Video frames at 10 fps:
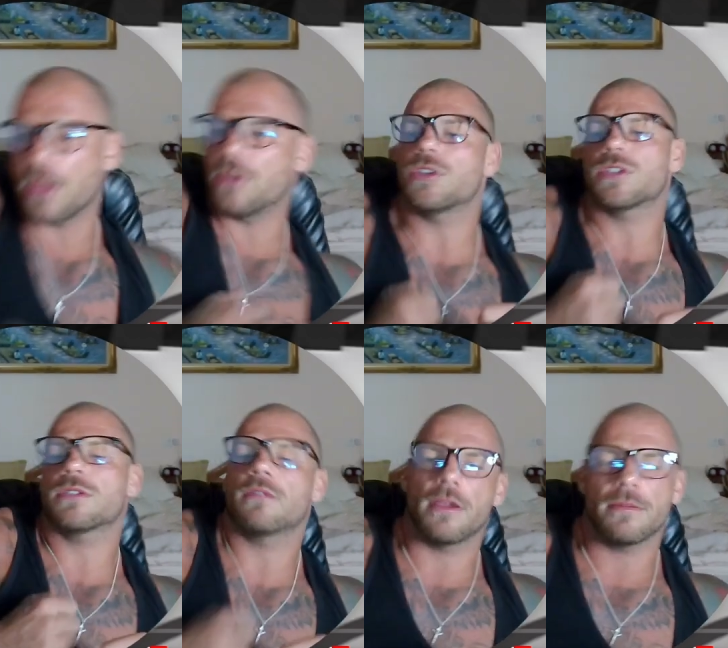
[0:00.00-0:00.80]

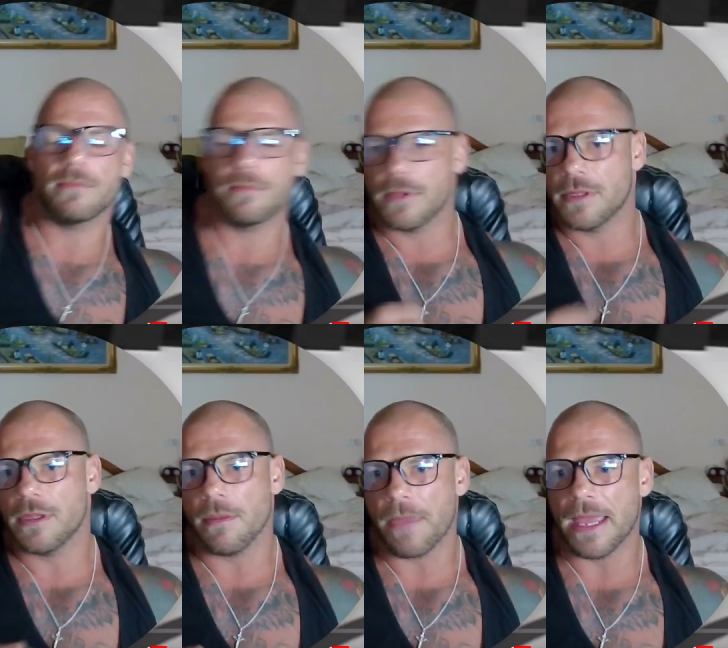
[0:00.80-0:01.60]
just like
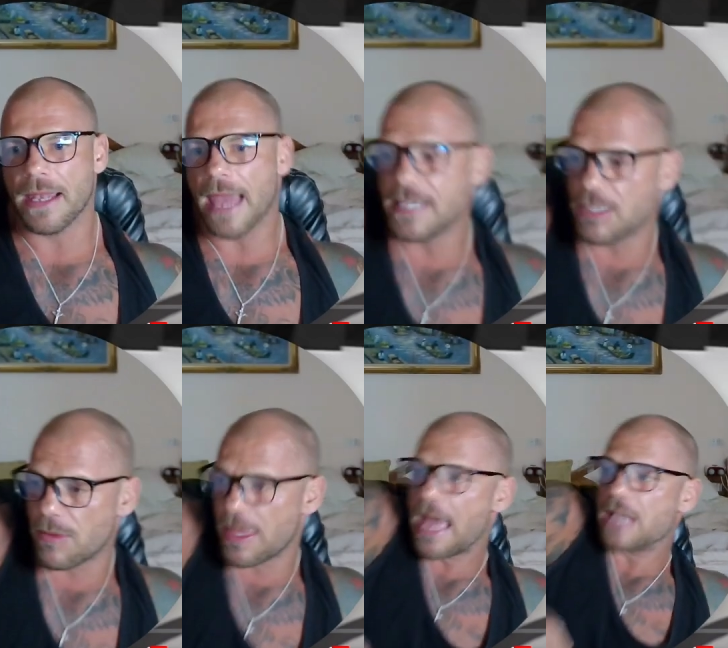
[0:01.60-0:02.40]
being lazy with it.